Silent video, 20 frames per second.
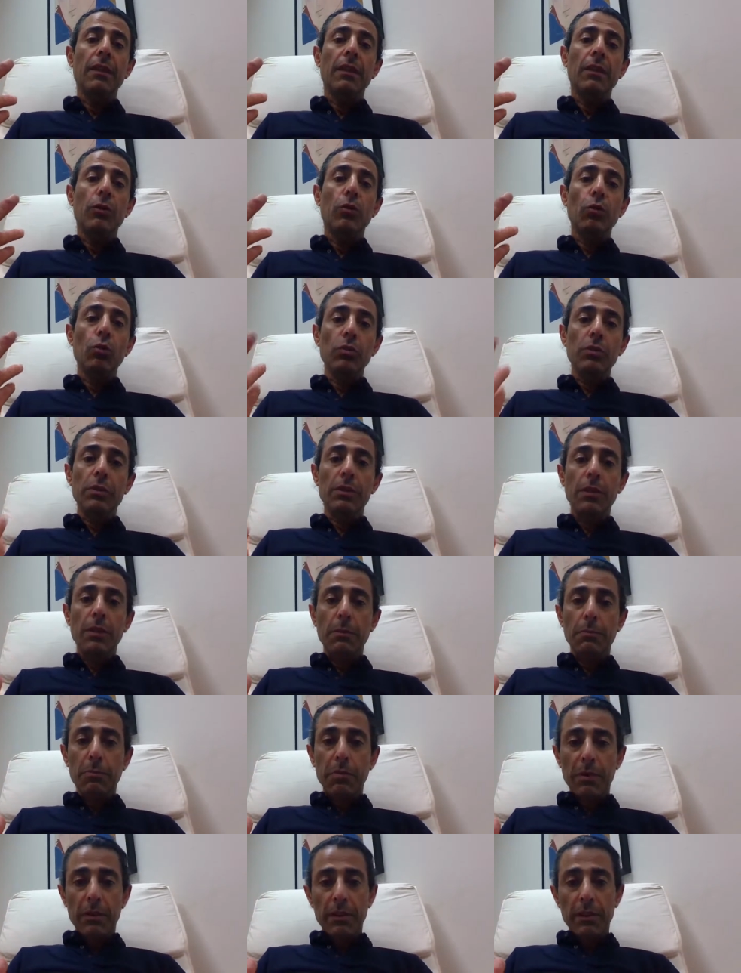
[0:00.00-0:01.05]
two
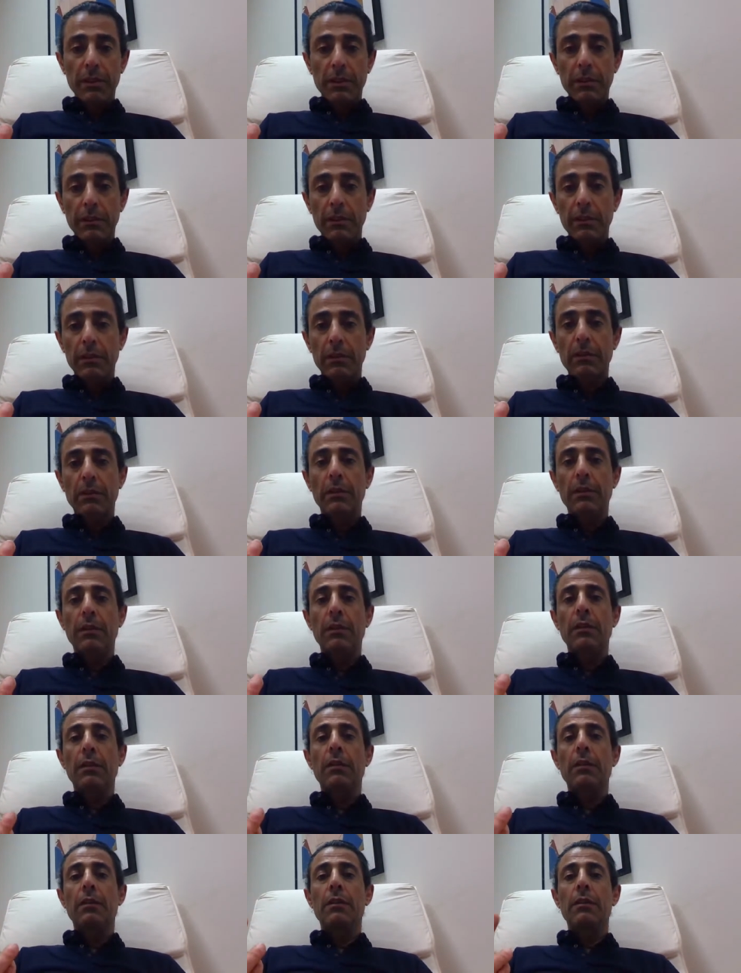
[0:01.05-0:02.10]
separate
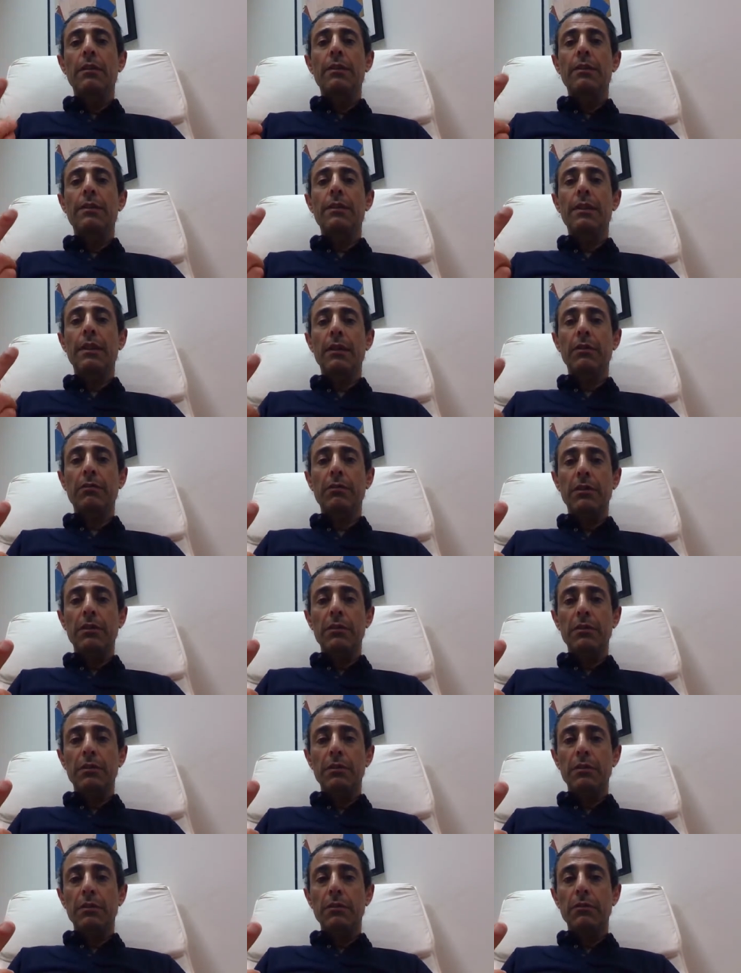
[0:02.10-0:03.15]

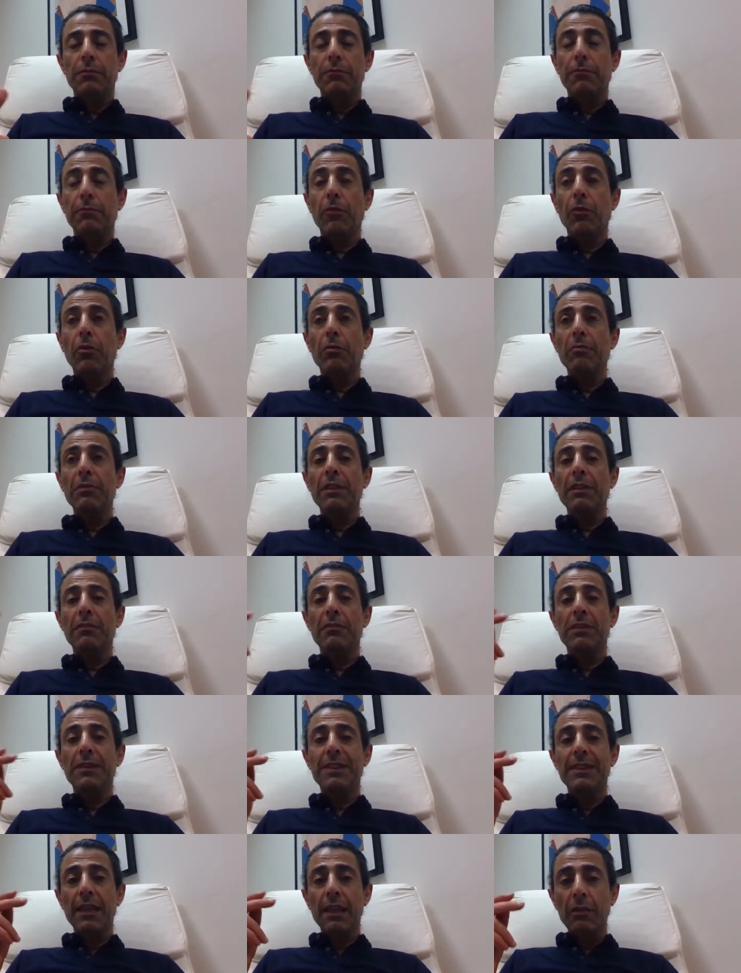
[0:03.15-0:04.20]
servers from the
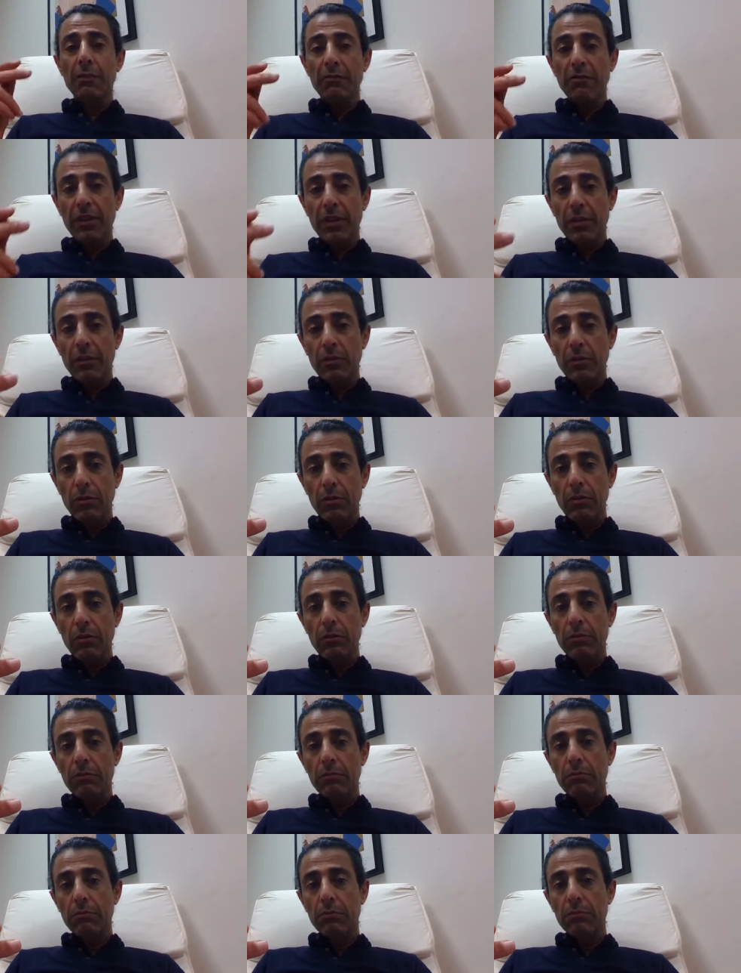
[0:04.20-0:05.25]
same vendor,
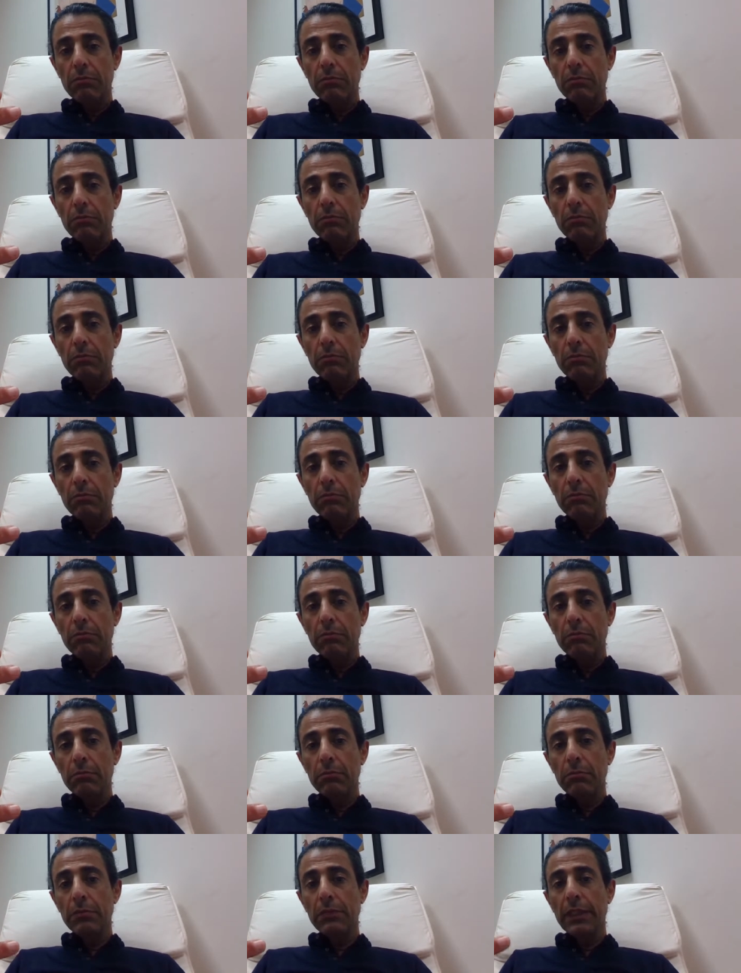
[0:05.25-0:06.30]

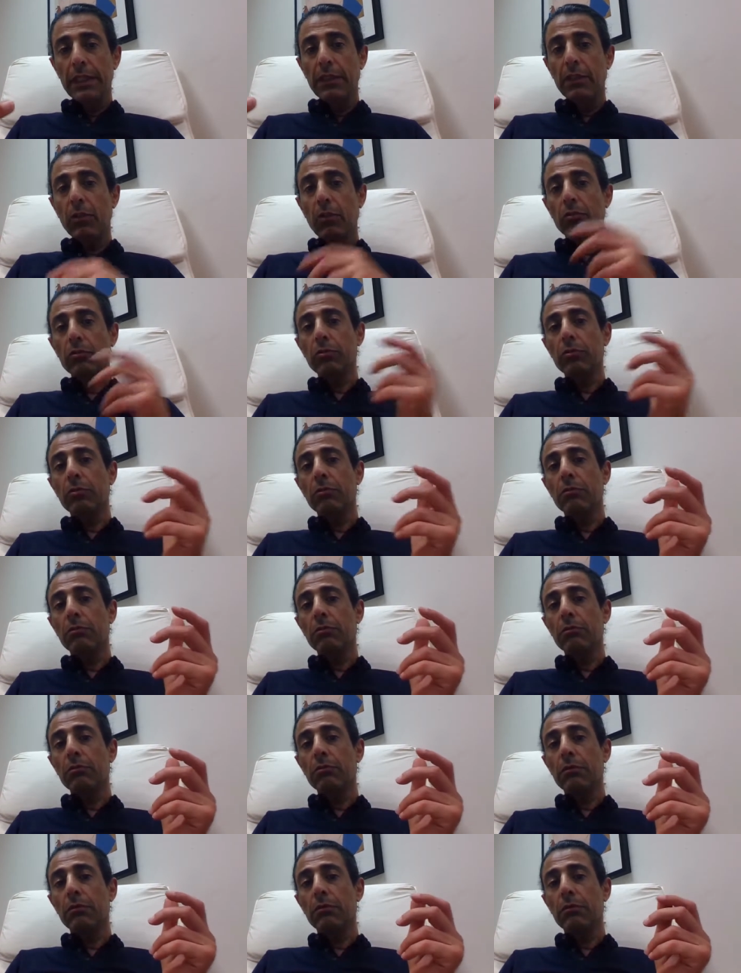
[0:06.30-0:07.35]
they
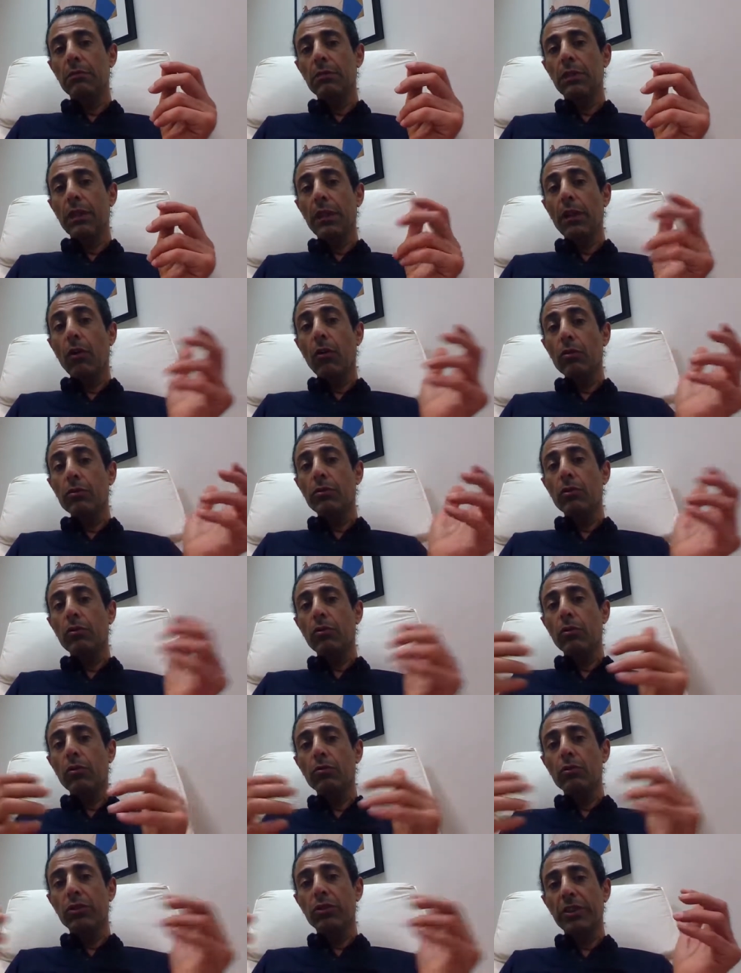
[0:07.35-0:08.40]
also
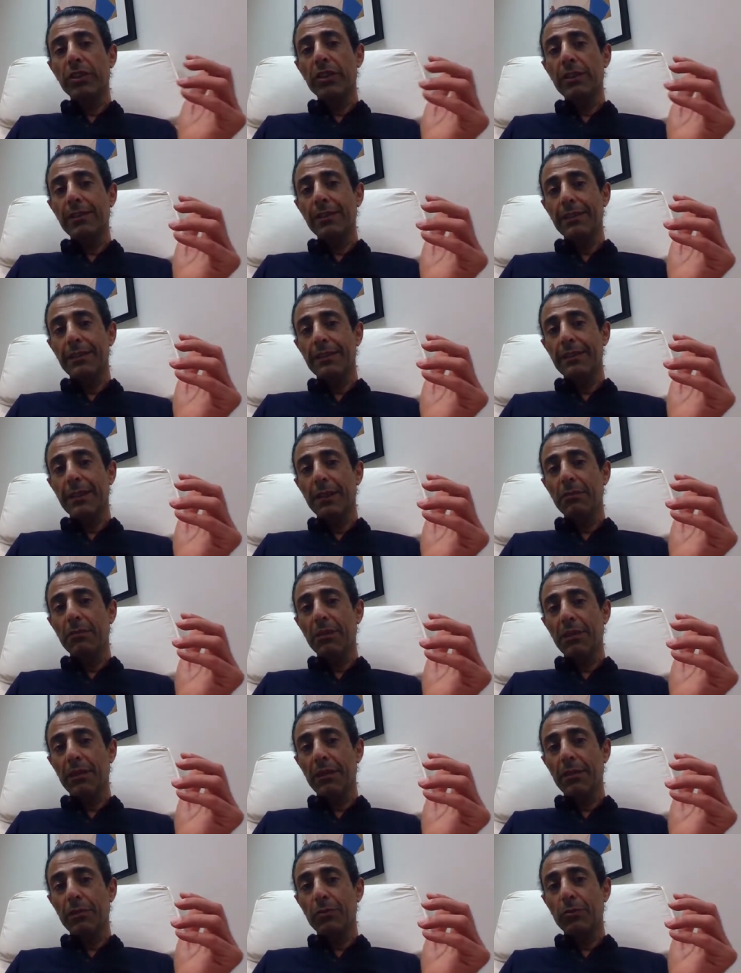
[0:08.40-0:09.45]
don't share the same
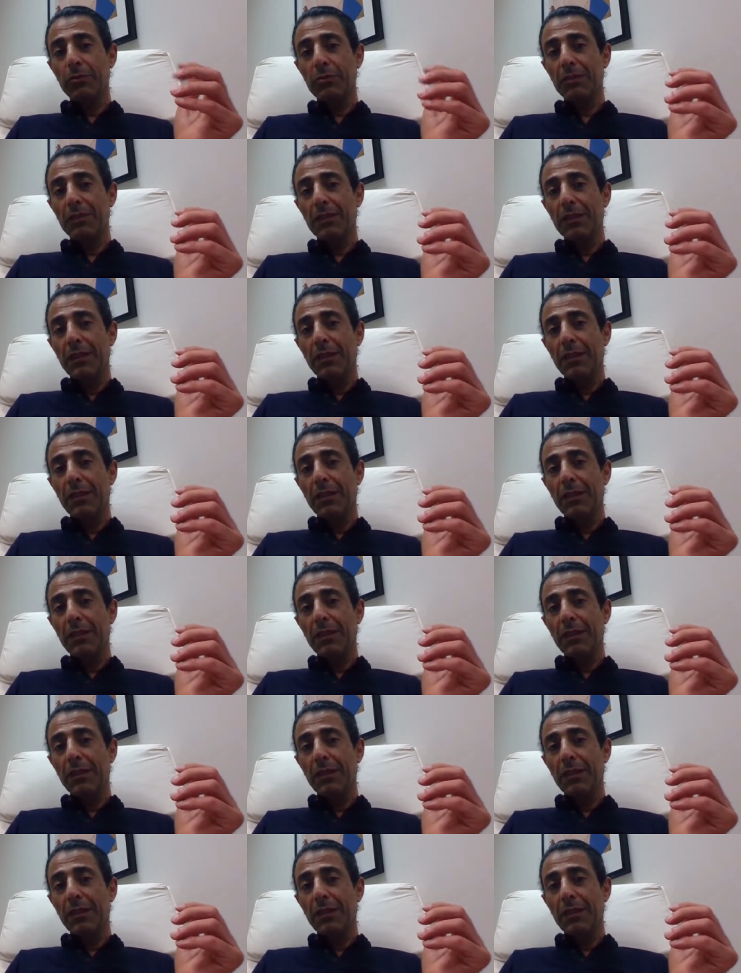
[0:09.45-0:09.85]
directory.